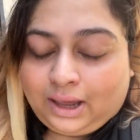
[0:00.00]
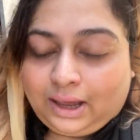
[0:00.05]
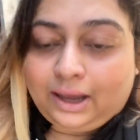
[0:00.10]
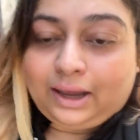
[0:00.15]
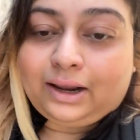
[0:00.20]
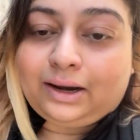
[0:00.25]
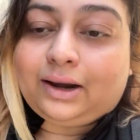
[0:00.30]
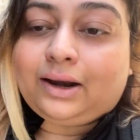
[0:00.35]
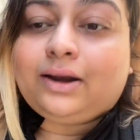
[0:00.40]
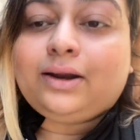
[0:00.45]

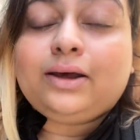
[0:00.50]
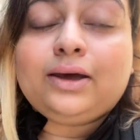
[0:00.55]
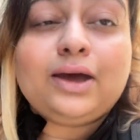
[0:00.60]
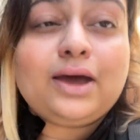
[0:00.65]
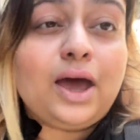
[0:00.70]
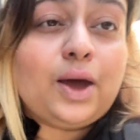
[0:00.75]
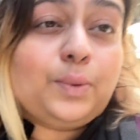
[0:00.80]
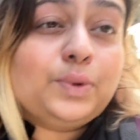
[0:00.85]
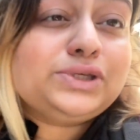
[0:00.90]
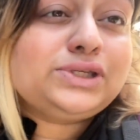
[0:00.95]
And
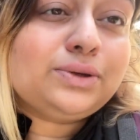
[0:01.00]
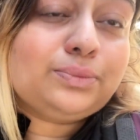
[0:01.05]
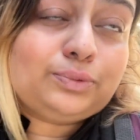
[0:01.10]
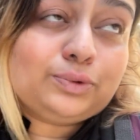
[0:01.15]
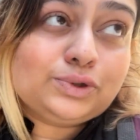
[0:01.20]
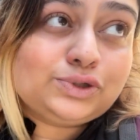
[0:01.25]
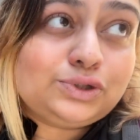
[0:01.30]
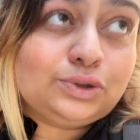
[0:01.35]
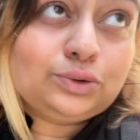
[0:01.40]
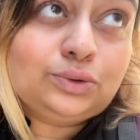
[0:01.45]
I was
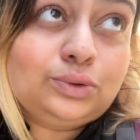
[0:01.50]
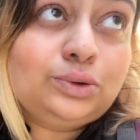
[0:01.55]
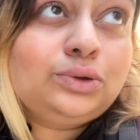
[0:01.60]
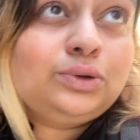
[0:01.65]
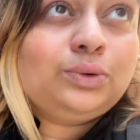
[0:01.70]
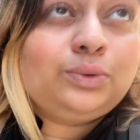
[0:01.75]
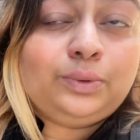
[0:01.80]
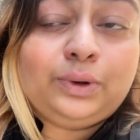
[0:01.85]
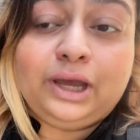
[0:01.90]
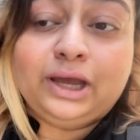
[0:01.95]
supposed to
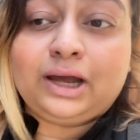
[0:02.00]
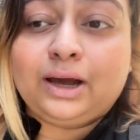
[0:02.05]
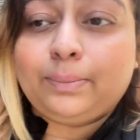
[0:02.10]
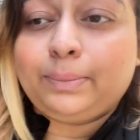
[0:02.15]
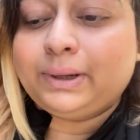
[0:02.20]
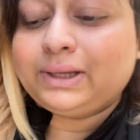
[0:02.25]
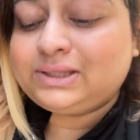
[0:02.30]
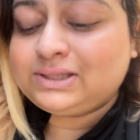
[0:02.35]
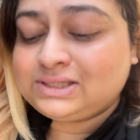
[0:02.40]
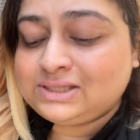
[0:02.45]
wake
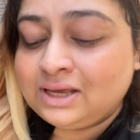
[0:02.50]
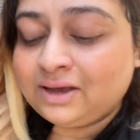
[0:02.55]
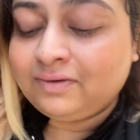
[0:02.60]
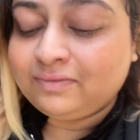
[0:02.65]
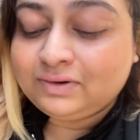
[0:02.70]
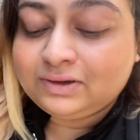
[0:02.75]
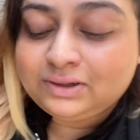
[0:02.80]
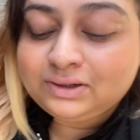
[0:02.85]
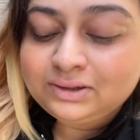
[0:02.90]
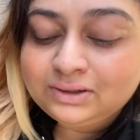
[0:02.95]
up at
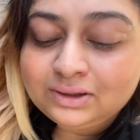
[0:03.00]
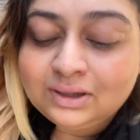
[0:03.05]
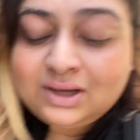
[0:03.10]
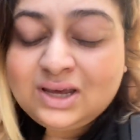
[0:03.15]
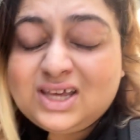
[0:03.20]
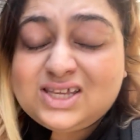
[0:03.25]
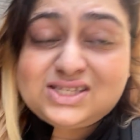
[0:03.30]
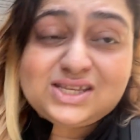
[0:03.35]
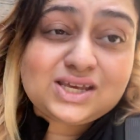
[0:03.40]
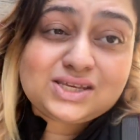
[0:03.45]

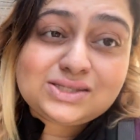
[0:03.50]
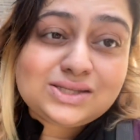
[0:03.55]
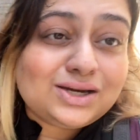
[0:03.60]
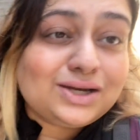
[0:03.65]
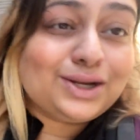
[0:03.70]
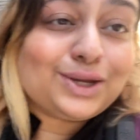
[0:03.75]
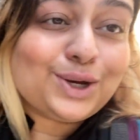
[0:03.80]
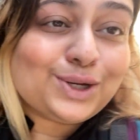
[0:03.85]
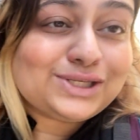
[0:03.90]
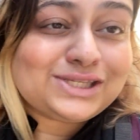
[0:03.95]

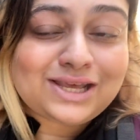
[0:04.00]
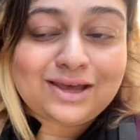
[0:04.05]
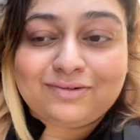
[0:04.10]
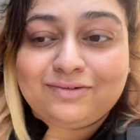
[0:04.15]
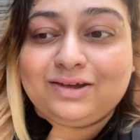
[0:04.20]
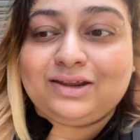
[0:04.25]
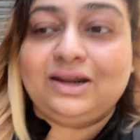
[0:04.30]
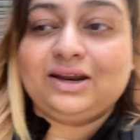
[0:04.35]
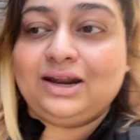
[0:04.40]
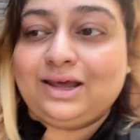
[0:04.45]
6:30 or
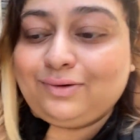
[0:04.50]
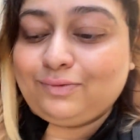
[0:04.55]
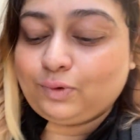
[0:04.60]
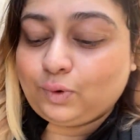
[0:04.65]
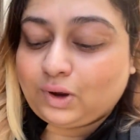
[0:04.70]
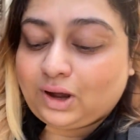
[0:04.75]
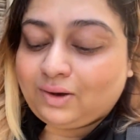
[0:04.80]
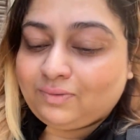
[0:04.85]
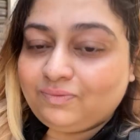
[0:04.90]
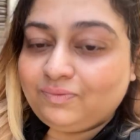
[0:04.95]
7, and I
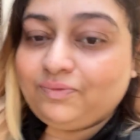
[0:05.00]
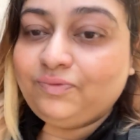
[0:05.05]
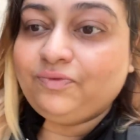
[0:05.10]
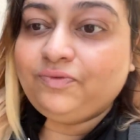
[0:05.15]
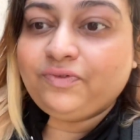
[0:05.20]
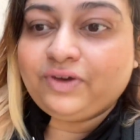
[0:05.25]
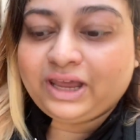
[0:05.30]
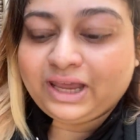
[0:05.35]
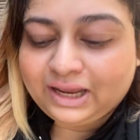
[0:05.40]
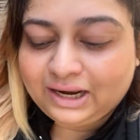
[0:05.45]
woke up
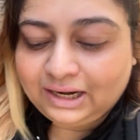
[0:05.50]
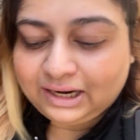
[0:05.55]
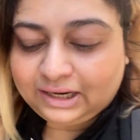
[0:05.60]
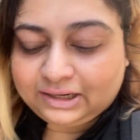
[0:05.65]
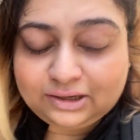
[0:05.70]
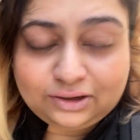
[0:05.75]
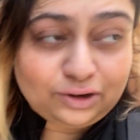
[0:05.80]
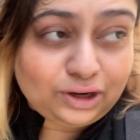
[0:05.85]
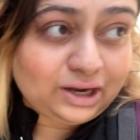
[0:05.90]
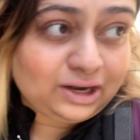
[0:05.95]
way
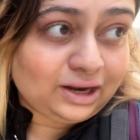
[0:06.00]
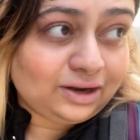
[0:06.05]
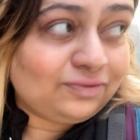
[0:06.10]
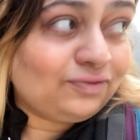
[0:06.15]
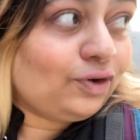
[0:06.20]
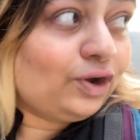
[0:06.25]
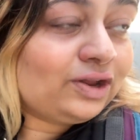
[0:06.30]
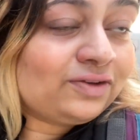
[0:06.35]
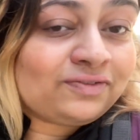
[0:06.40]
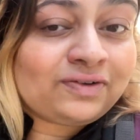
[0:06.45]
later at
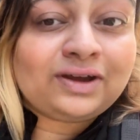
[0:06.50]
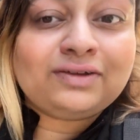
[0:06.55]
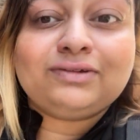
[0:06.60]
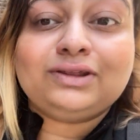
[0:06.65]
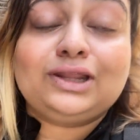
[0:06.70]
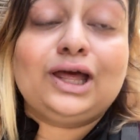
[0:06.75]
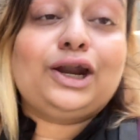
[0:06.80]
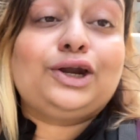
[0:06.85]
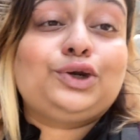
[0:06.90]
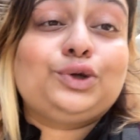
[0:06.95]
8:45,
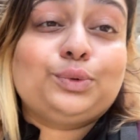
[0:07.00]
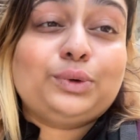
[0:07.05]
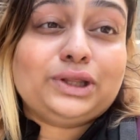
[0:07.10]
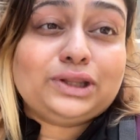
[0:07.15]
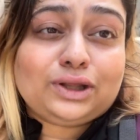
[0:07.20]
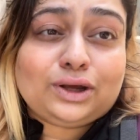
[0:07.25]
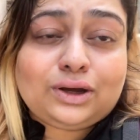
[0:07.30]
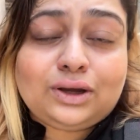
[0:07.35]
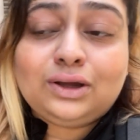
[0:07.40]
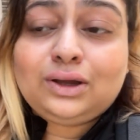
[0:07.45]
and that's when
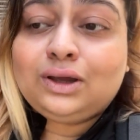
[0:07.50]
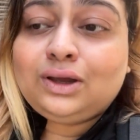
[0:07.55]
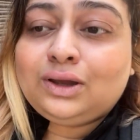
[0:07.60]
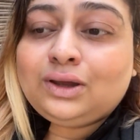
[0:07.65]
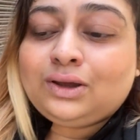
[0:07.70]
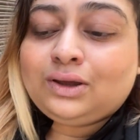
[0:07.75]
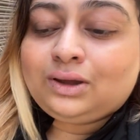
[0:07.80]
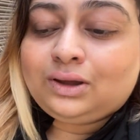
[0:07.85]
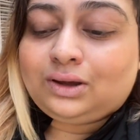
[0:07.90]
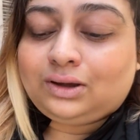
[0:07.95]
the
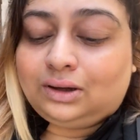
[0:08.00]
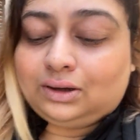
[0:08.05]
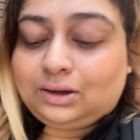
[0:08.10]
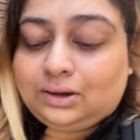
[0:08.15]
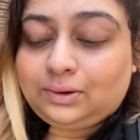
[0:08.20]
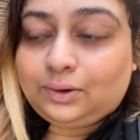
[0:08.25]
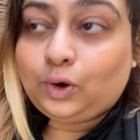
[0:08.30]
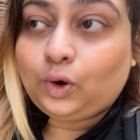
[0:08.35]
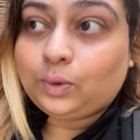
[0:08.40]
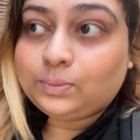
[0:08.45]

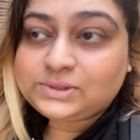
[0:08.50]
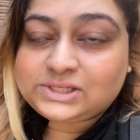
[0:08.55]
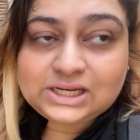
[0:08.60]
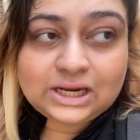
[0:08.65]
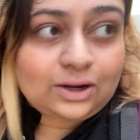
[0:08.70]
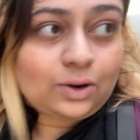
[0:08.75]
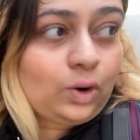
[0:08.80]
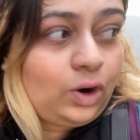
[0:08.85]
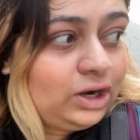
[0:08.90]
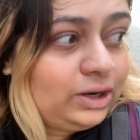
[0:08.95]

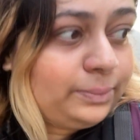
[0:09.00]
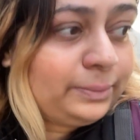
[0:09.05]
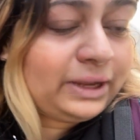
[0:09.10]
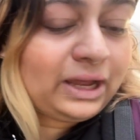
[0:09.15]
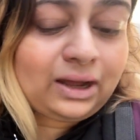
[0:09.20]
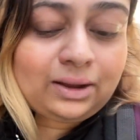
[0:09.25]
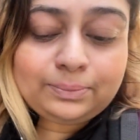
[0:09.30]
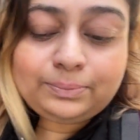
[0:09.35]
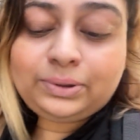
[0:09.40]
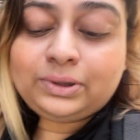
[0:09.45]
homestay called me
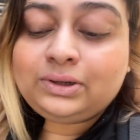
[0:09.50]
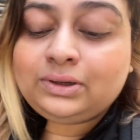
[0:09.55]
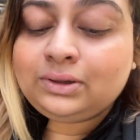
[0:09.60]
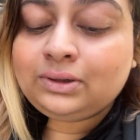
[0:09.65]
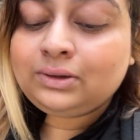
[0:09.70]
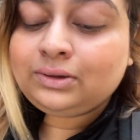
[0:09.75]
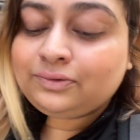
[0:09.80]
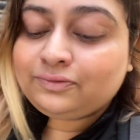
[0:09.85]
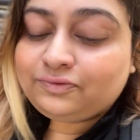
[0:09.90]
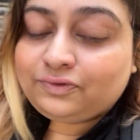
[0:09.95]
up
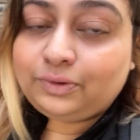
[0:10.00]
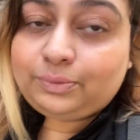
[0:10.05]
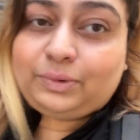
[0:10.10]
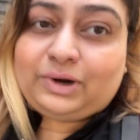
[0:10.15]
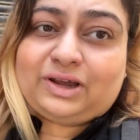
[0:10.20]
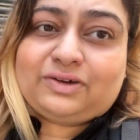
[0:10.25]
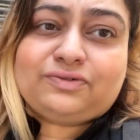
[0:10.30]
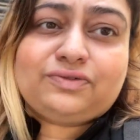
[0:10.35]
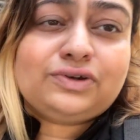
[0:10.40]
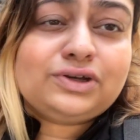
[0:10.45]
for
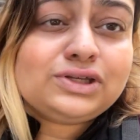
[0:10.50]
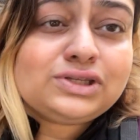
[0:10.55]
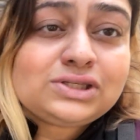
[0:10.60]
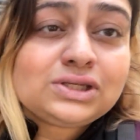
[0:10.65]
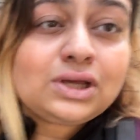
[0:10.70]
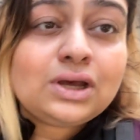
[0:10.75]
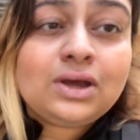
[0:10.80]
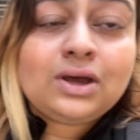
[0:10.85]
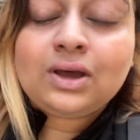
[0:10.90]
breakfast.